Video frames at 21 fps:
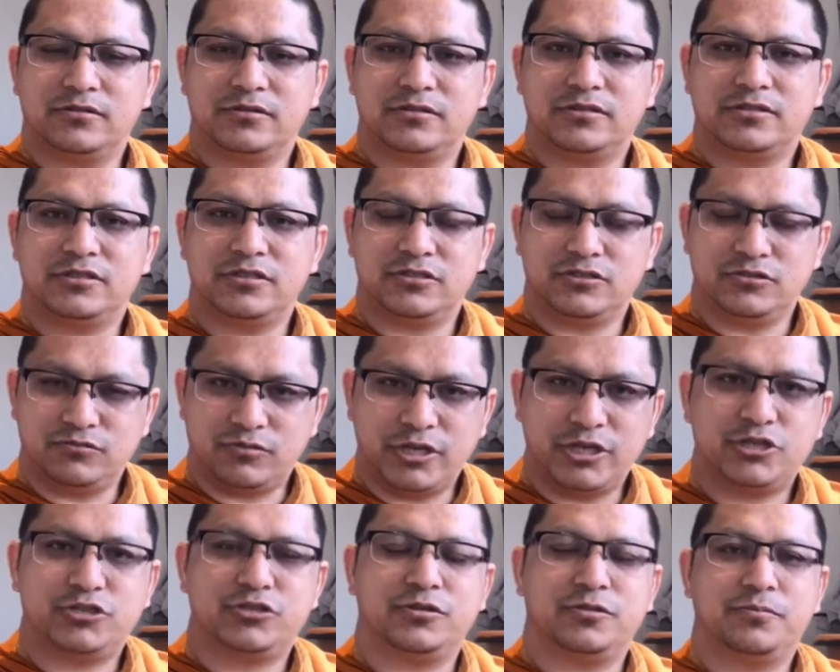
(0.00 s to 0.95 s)

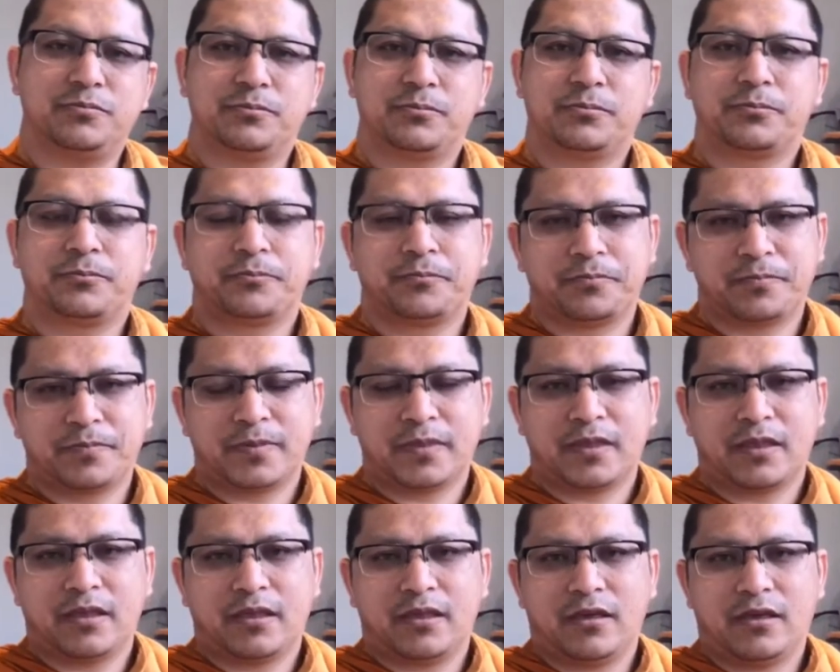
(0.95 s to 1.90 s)
situation.
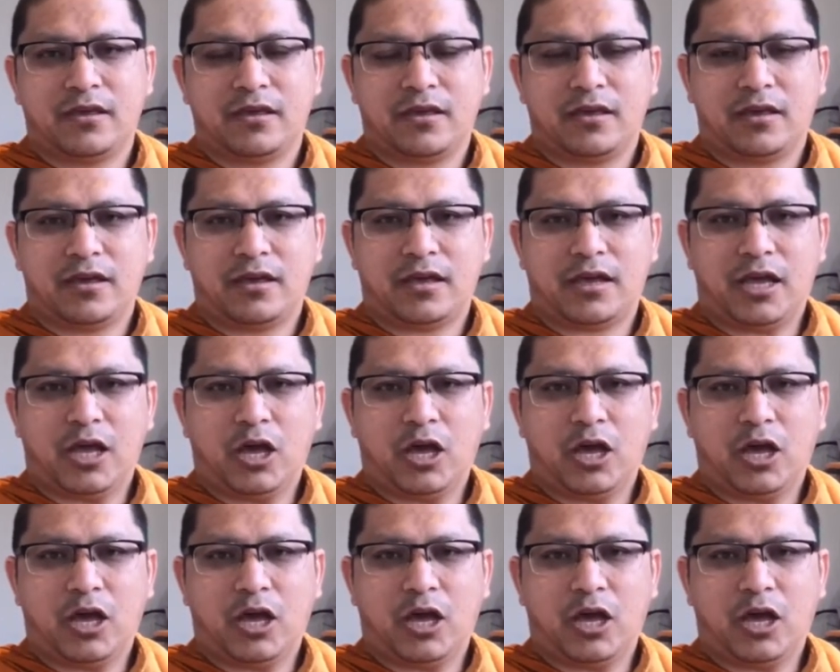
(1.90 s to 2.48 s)
I